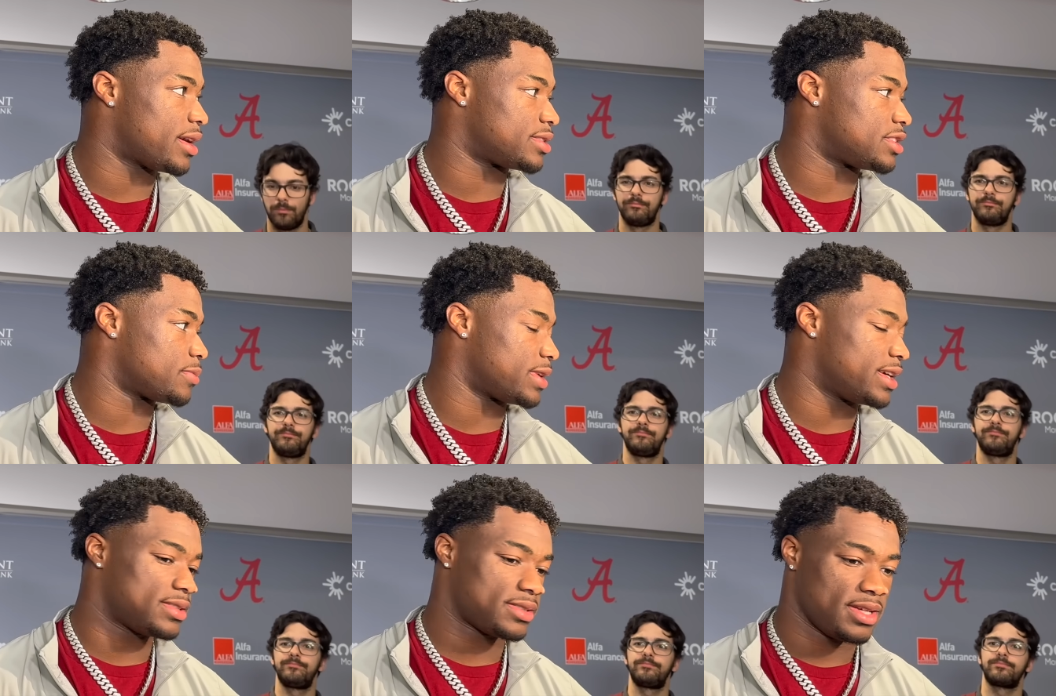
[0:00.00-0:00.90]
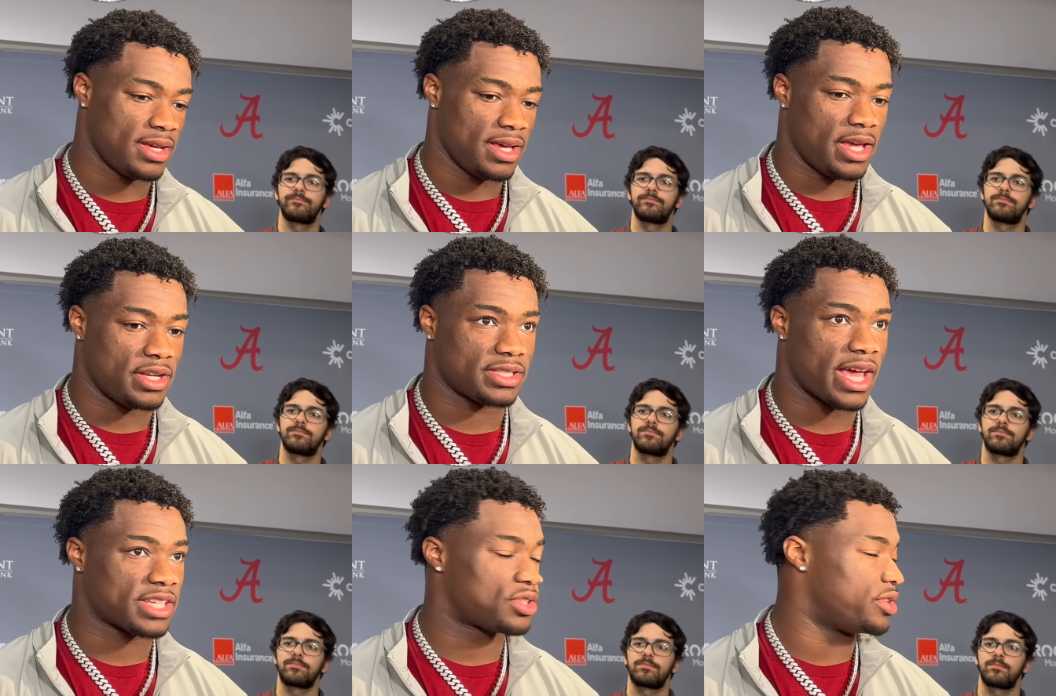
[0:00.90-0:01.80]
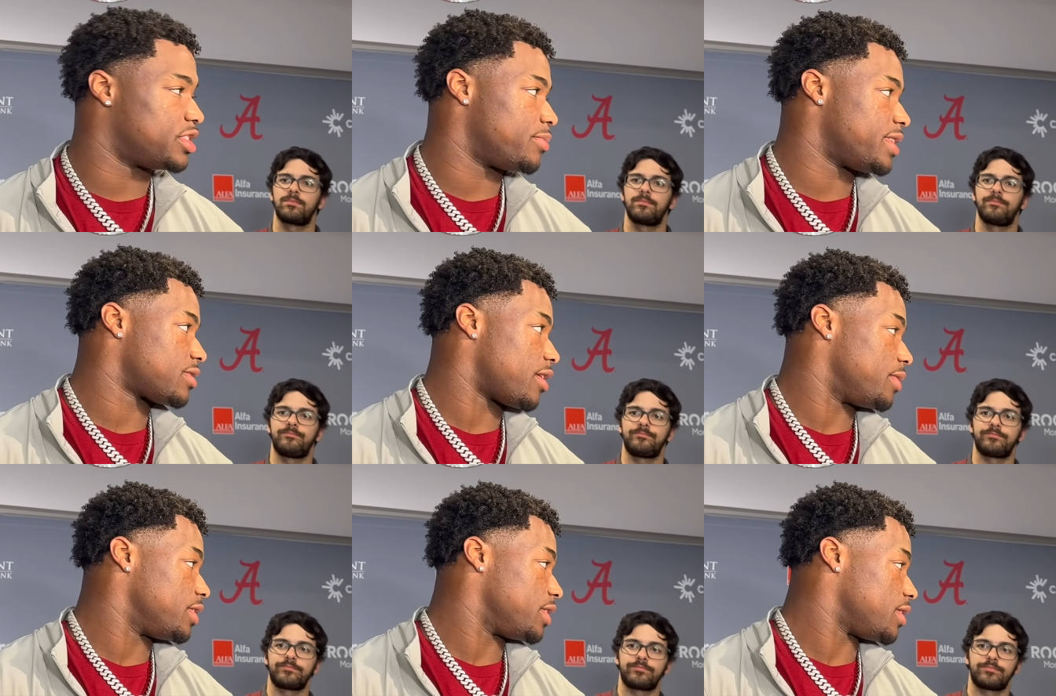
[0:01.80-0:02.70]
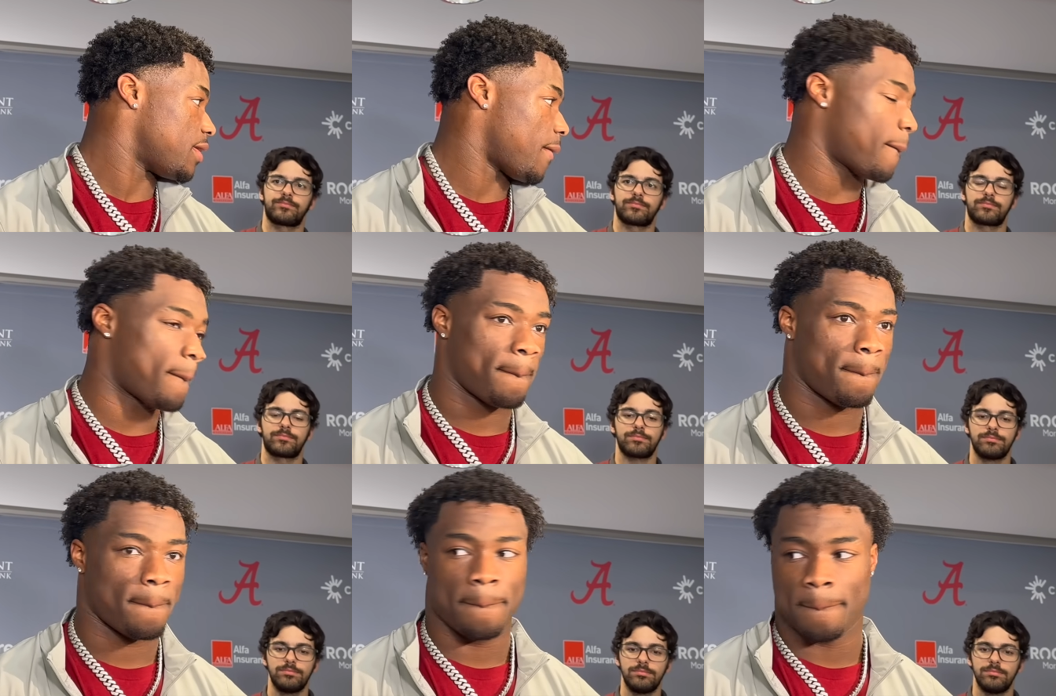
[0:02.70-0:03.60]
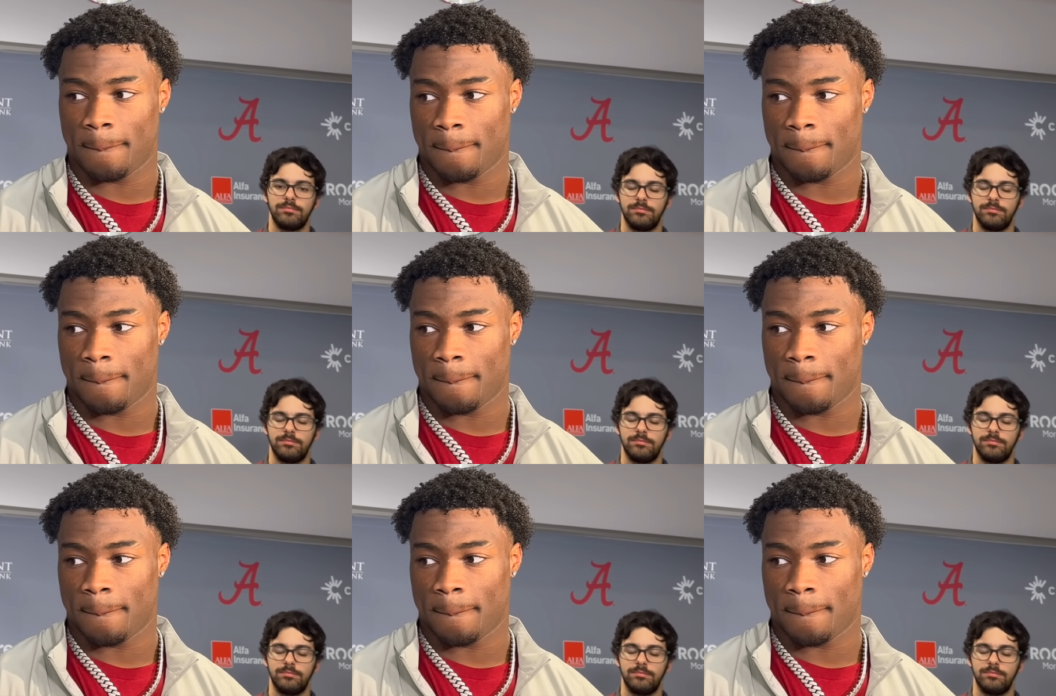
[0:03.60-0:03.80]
Speaker 1: that took place and just executing to the best of our ability. Every win's